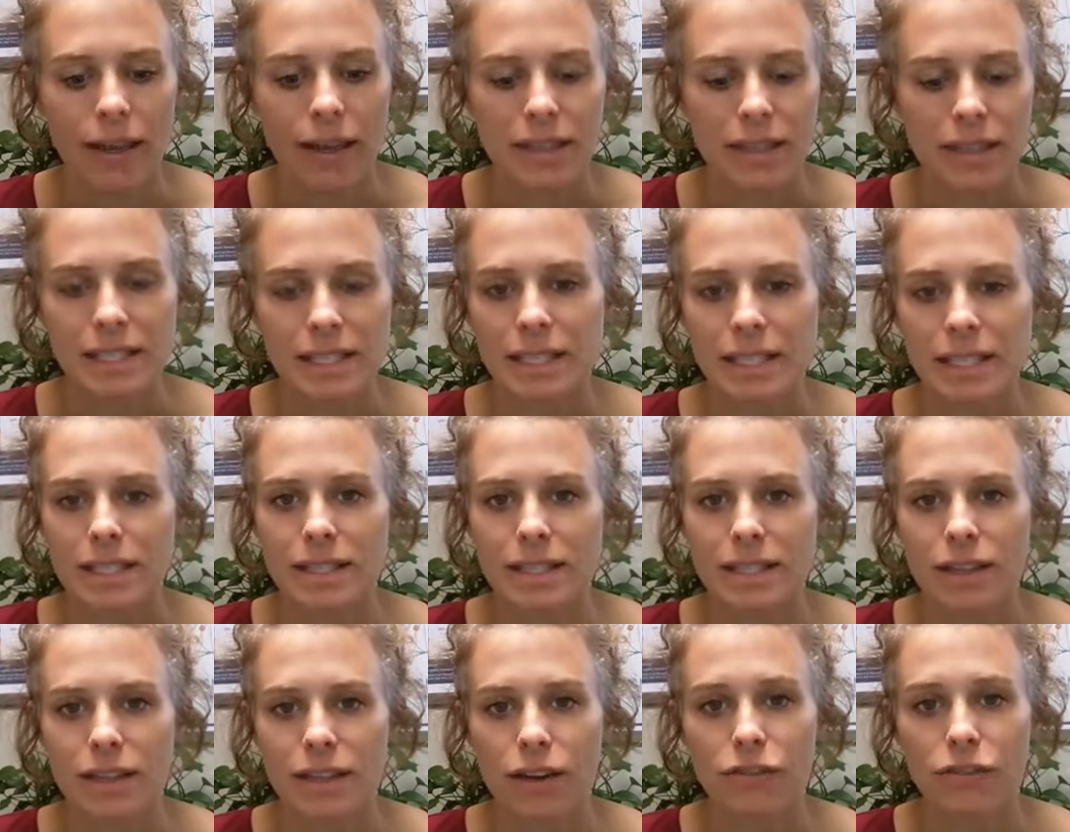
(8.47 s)
This
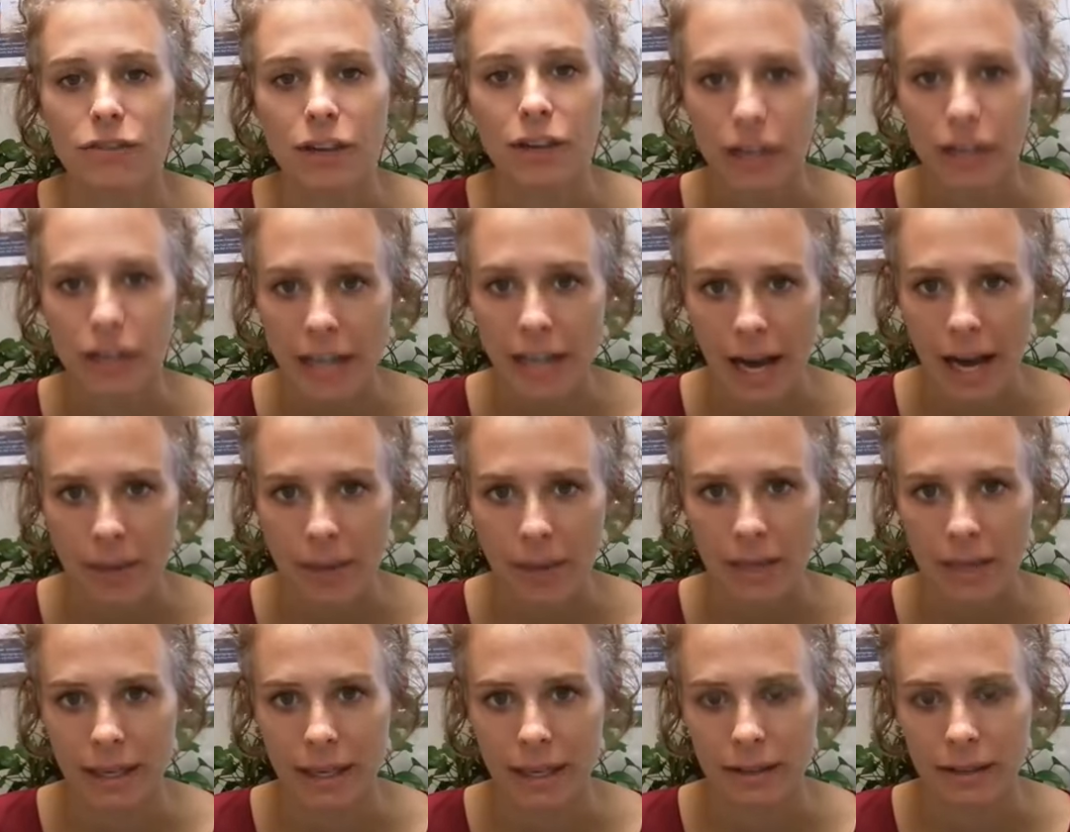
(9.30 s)
is a very
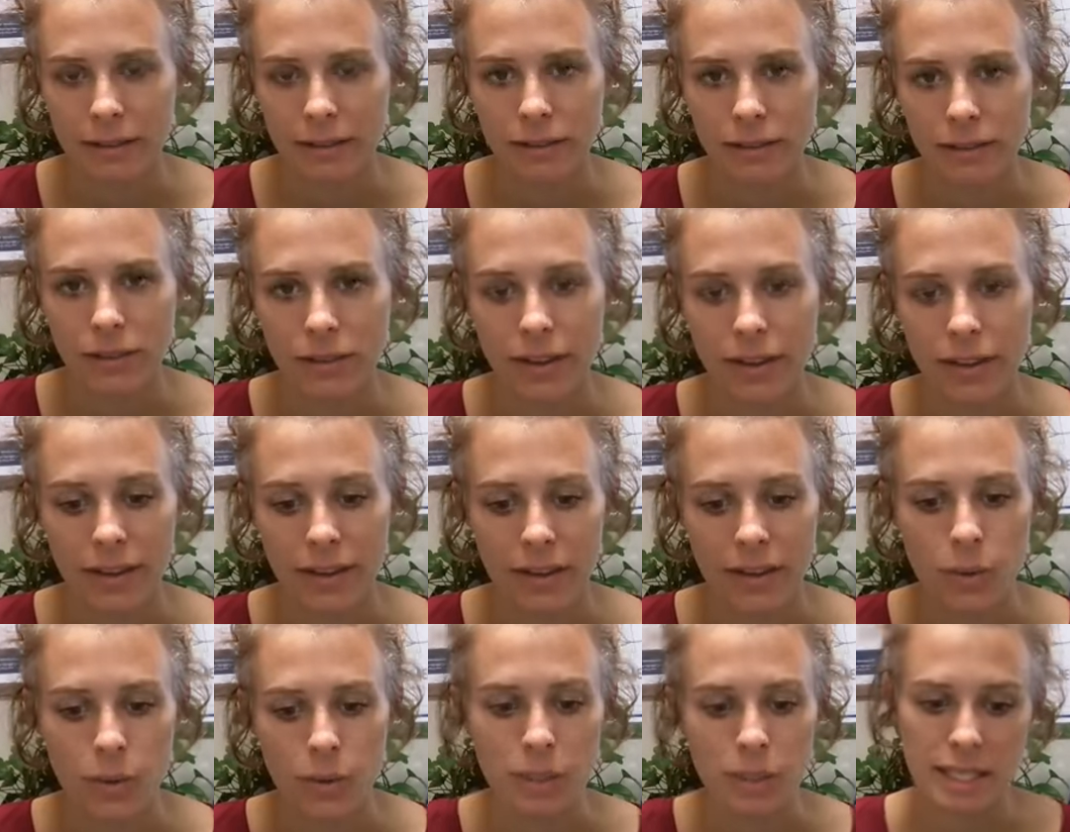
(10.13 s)
common thing
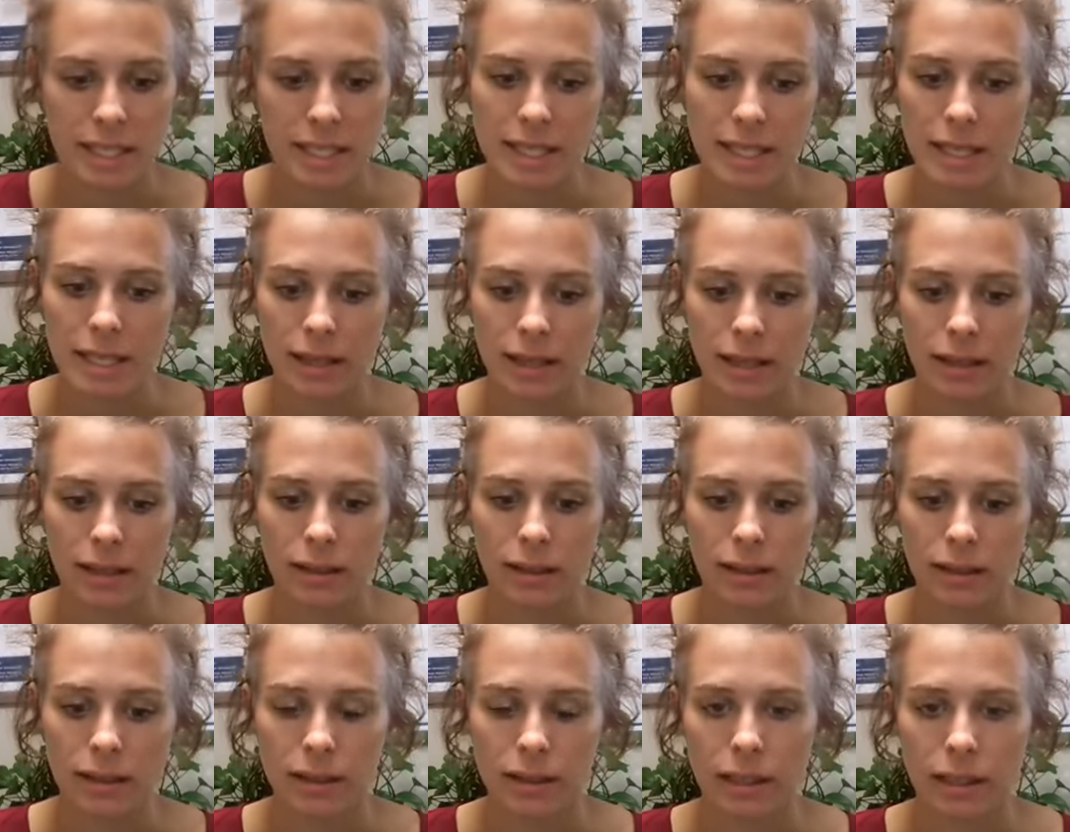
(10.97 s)
that we
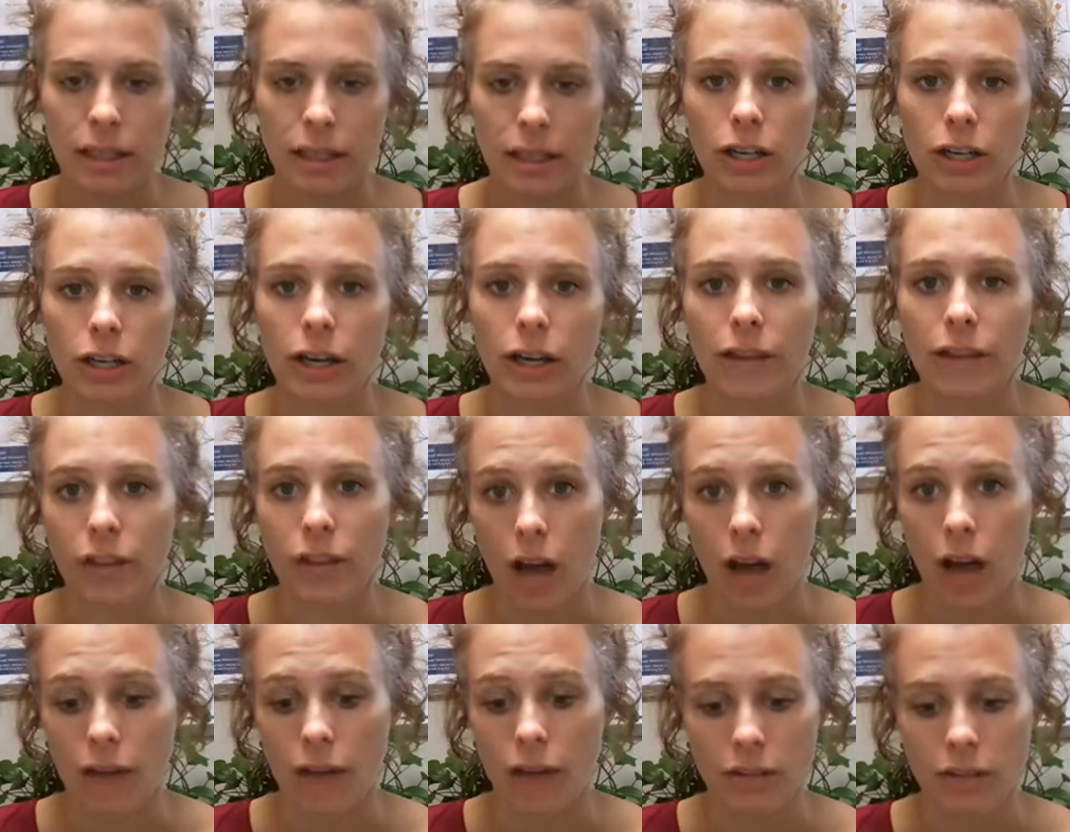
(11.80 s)
see here at
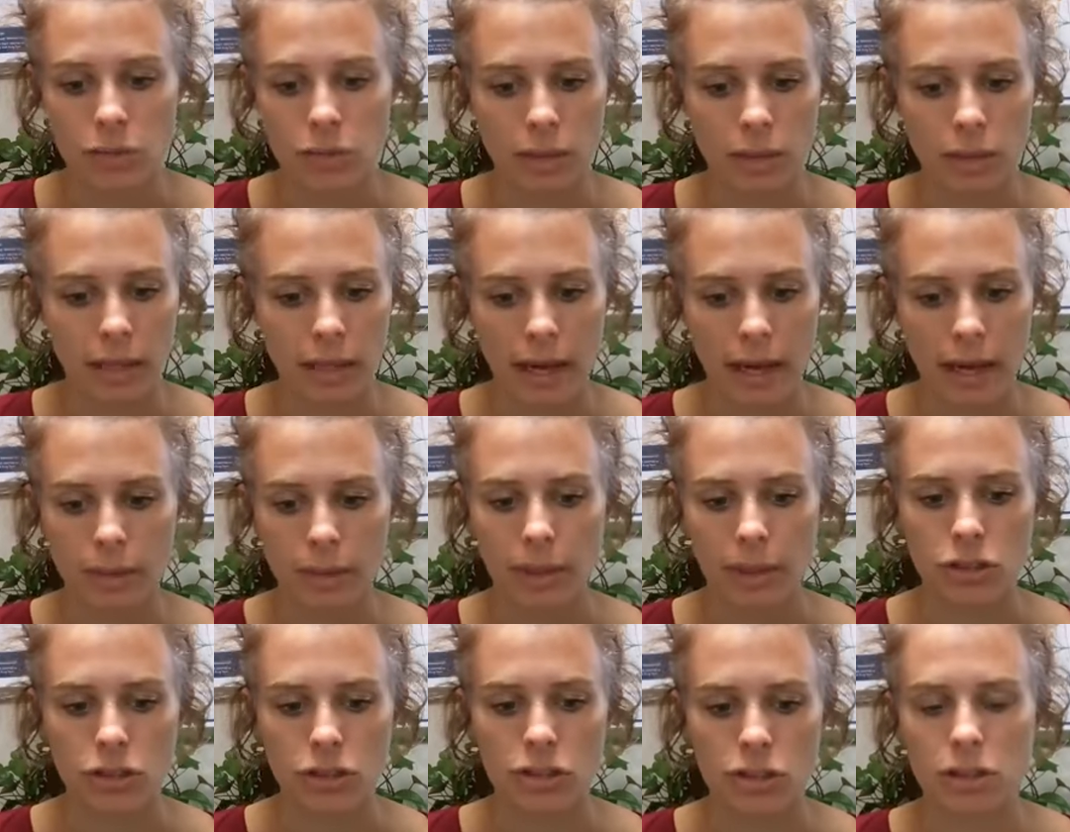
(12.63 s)
the office. We get a lot of
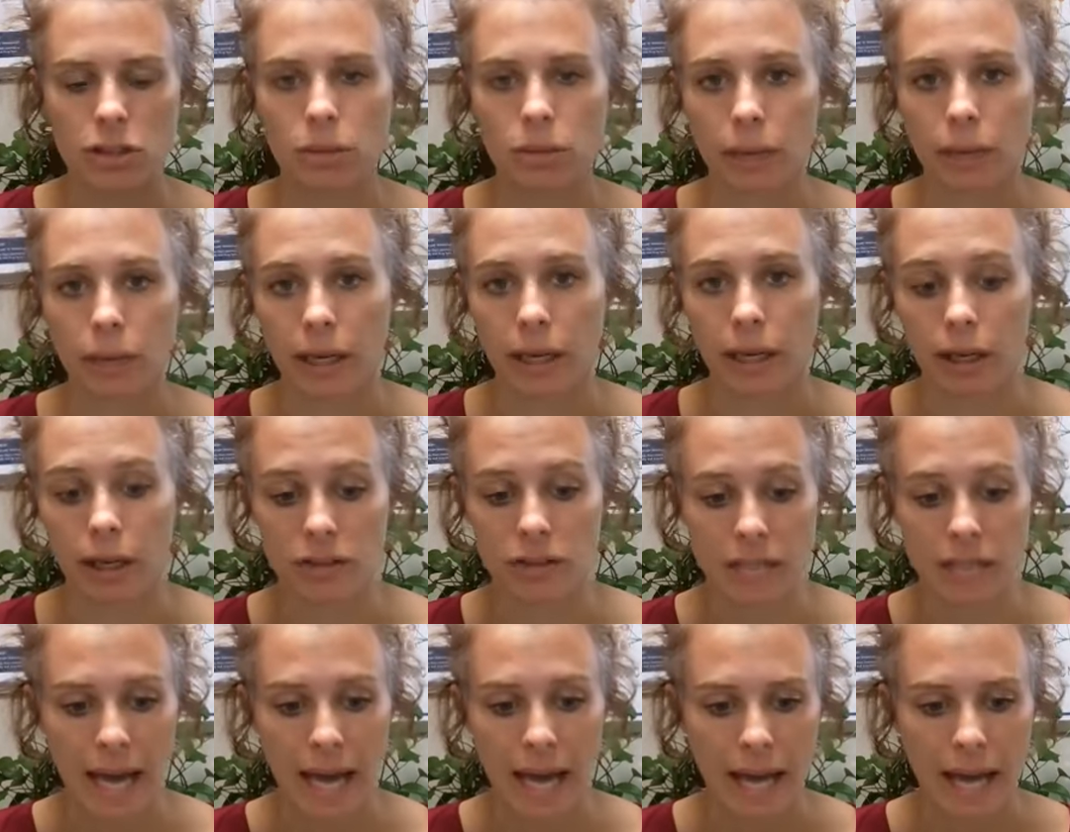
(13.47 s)
patients complaining of
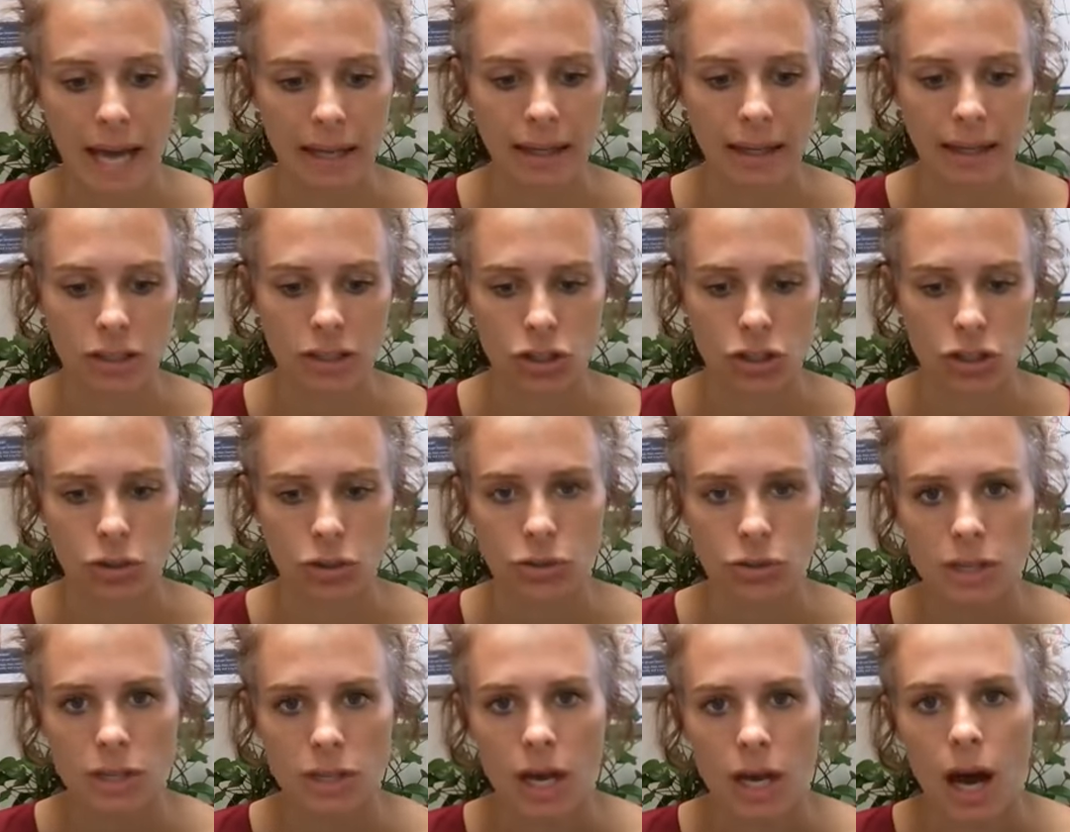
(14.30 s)
sciatic
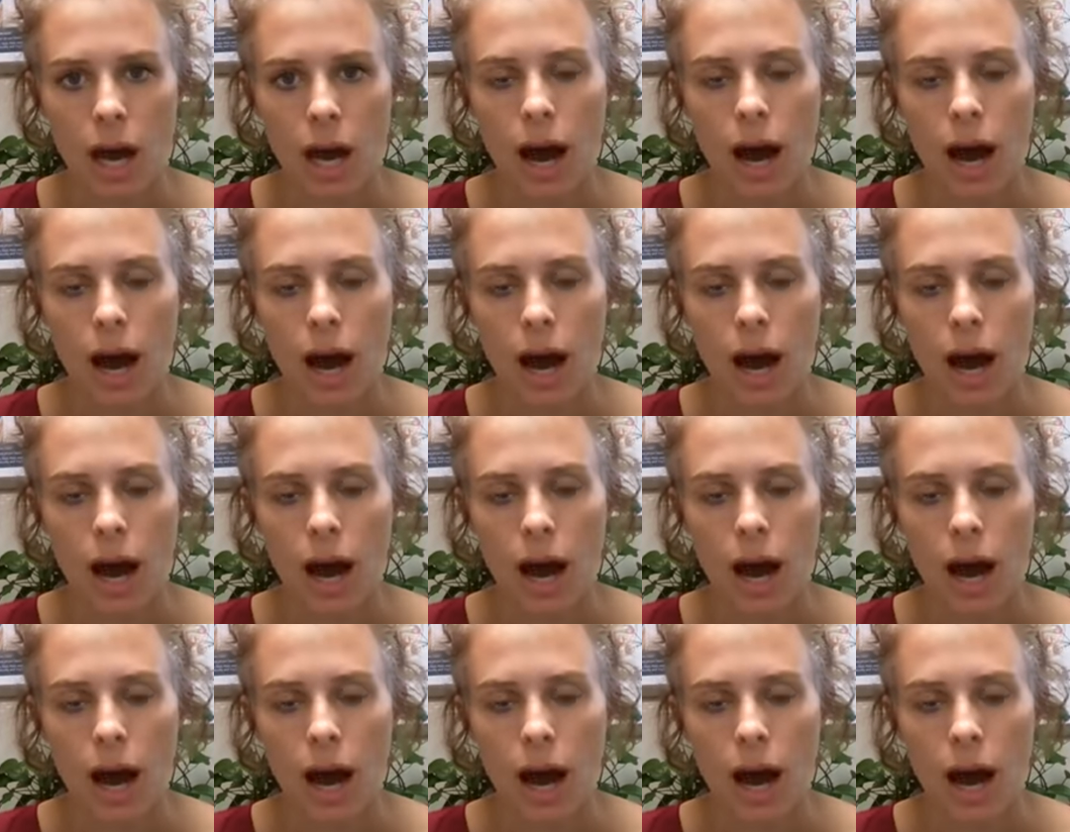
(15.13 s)
issues.